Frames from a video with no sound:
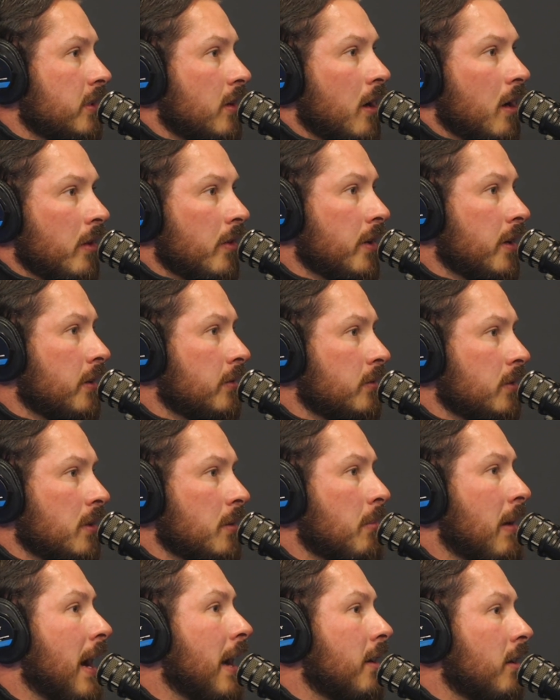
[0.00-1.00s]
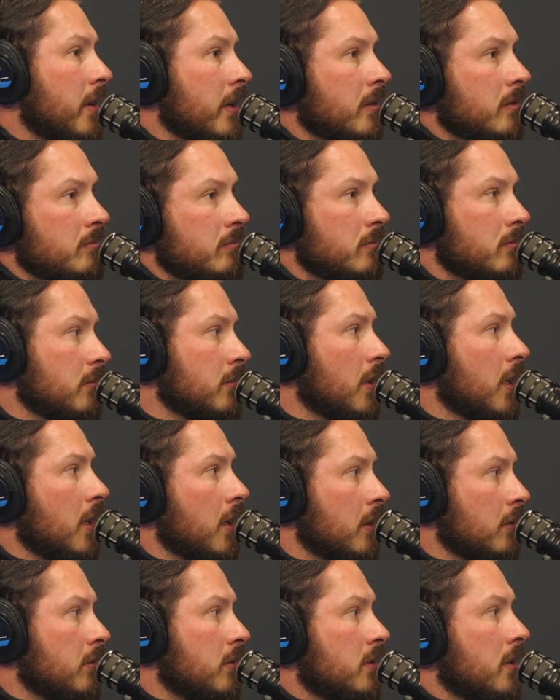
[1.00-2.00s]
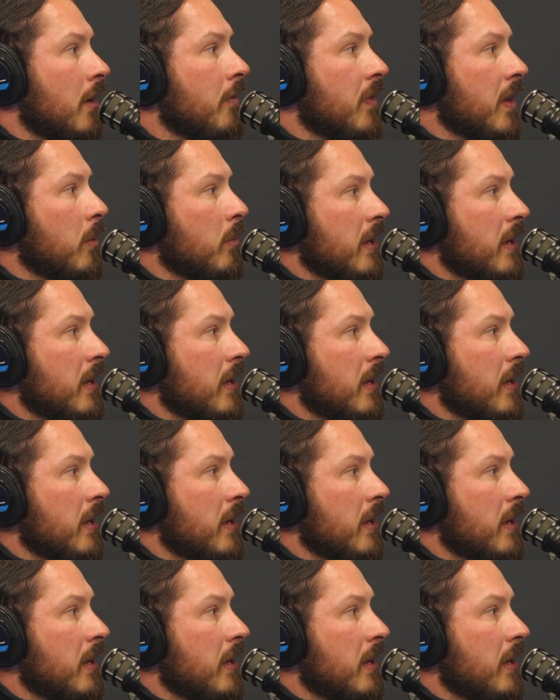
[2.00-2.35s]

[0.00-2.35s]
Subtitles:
and all the modern stuff that